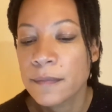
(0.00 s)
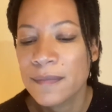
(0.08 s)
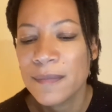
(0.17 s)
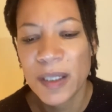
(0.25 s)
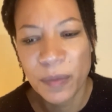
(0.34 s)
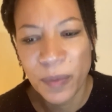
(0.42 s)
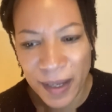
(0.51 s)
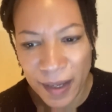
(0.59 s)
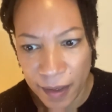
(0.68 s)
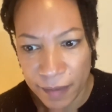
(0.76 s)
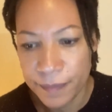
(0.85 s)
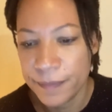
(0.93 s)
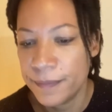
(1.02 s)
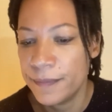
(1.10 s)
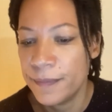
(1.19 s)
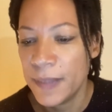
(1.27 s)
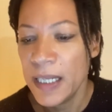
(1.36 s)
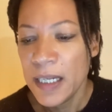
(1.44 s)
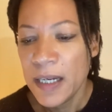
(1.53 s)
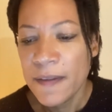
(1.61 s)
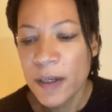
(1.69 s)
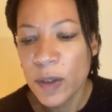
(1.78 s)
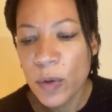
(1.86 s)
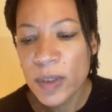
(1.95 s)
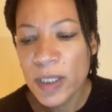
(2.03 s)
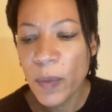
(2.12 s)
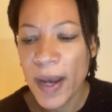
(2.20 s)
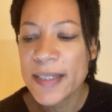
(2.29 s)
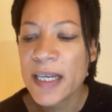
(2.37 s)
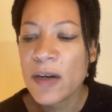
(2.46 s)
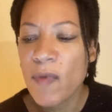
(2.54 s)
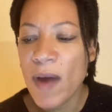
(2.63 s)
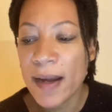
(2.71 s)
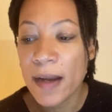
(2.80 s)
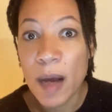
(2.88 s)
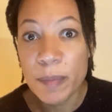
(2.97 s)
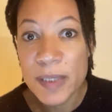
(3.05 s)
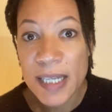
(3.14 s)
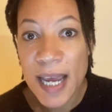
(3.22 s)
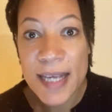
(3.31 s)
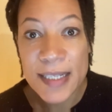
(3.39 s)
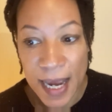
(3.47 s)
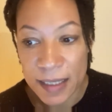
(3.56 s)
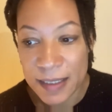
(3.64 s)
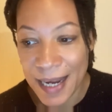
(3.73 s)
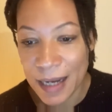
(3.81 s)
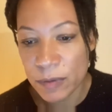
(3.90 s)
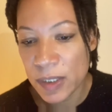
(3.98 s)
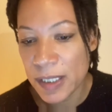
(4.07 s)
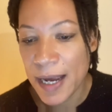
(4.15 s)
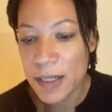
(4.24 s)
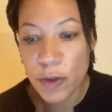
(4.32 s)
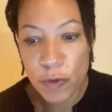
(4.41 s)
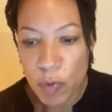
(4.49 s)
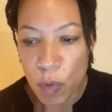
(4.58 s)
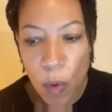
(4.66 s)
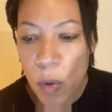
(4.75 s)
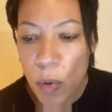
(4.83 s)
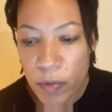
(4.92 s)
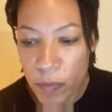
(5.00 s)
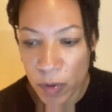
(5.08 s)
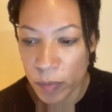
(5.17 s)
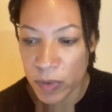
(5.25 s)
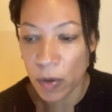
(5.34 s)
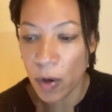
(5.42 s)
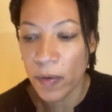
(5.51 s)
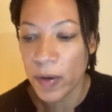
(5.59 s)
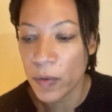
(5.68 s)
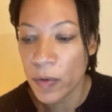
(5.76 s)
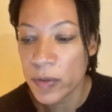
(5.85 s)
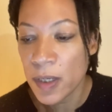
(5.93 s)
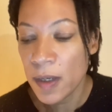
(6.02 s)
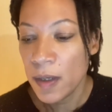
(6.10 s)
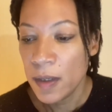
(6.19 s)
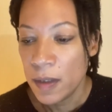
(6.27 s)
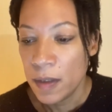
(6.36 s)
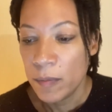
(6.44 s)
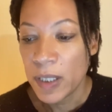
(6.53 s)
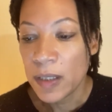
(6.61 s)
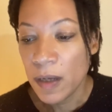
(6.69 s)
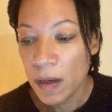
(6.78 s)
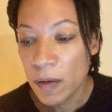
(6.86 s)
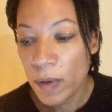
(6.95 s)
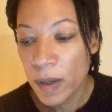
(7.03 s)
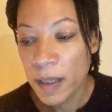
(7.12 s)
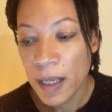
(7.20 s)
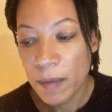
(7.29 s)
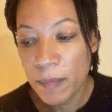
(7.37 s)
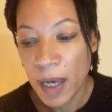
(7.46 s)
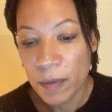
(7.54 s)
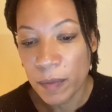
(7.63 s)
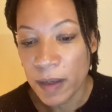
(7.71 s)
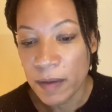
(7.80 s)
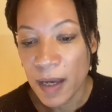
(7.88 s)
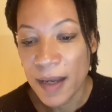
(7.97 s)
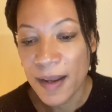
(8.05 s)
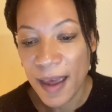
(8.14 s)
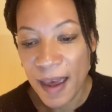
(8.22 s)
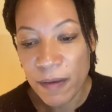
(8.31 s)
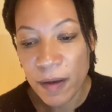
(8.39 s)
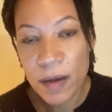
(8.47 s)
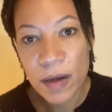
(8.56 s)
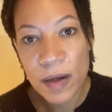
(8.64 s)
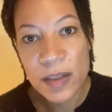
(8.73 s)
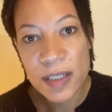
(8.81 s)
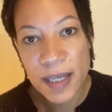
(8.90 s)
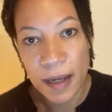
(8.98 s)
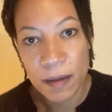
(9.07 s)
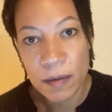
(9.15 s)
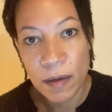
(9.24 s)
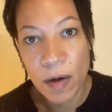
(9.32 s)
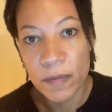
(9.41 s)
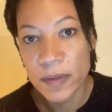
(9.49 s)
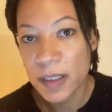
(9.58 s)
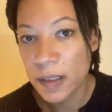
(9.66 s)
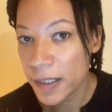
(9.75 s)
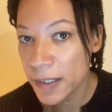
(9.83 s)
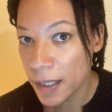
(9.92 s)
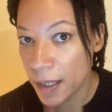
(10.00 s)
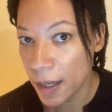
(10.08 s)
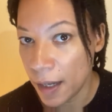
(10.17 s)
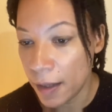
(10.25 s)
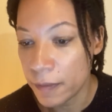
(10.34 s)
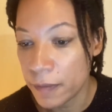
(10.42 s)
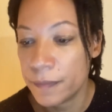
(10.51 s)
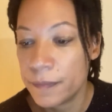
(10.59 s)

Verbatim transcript: But where? The lord in waiting ran upstairs and downstairs, through all the rooms and corridors, but no one he met with had ever heard tell of the nightingale.